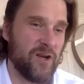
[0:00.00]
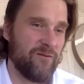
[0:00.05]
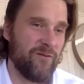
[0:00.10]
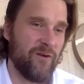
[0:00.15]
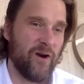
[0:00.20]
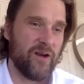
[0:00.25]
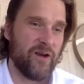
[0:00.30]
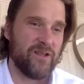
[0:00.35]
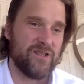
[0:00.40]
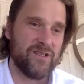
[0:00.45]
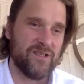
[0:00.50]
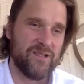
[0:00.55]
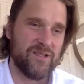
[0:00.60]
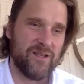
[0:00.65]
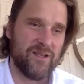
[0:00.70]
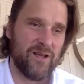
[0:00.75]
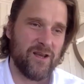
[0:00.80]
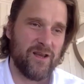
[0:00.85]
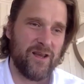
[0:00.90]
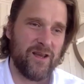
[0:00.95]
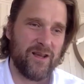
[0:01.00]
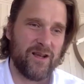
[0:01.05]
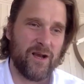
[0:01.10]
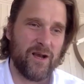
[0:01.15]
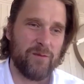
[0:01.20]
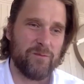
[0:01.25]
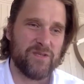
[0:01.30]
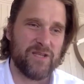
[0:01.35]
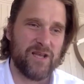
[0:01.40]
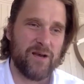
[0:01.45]
advice that it
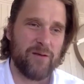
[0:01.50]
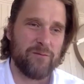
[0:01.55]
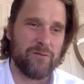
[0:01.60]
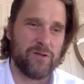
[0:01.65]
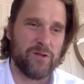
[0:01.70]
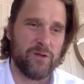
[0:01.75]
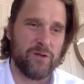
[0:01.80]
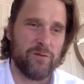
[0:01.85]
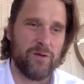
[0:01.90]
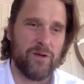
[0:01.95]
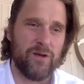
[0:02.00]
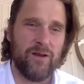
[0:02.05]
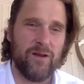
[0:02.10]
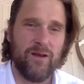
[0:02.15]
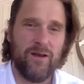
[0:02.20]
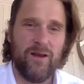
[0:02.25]
comes down to, and